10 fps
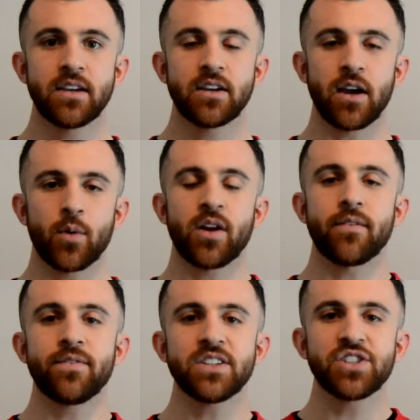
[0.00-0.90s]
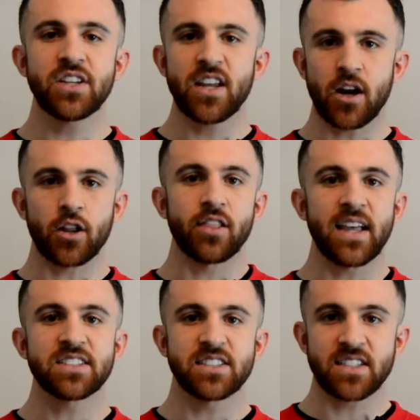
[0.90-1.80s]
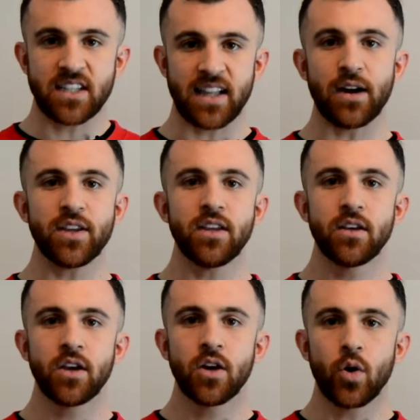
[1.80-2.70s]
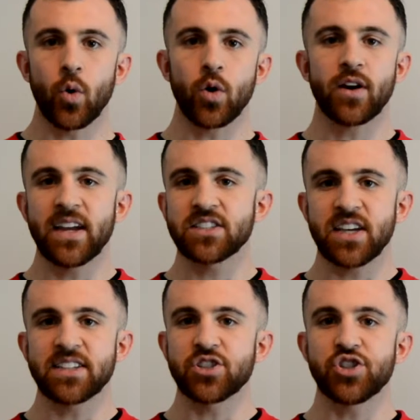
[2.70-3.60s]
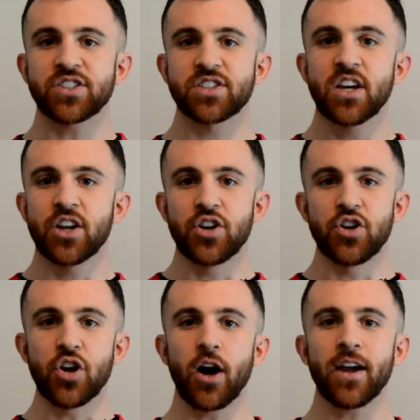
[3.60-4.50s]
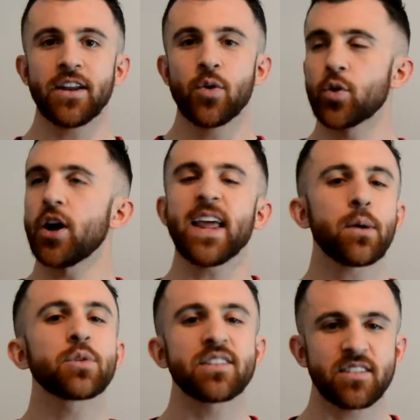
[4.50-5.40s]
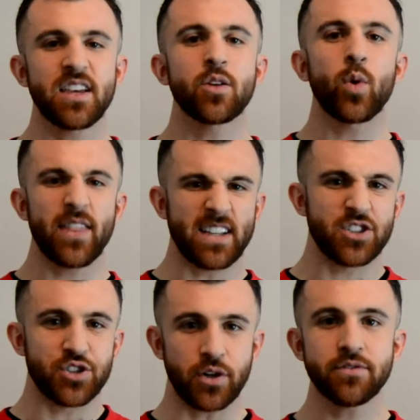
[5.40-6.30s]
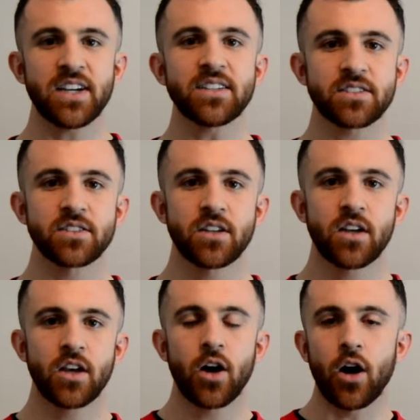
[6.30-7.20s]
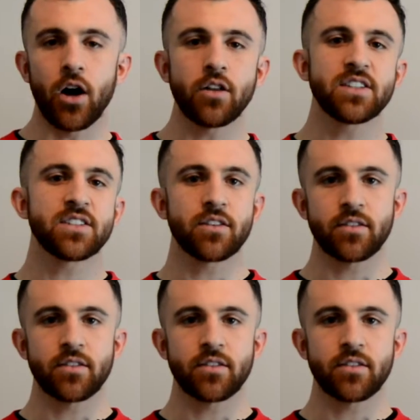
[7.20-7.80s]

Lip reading: Right? When our vision and our lens is cloudy, or it's just not, we're not able to see in a way that serves us, all these other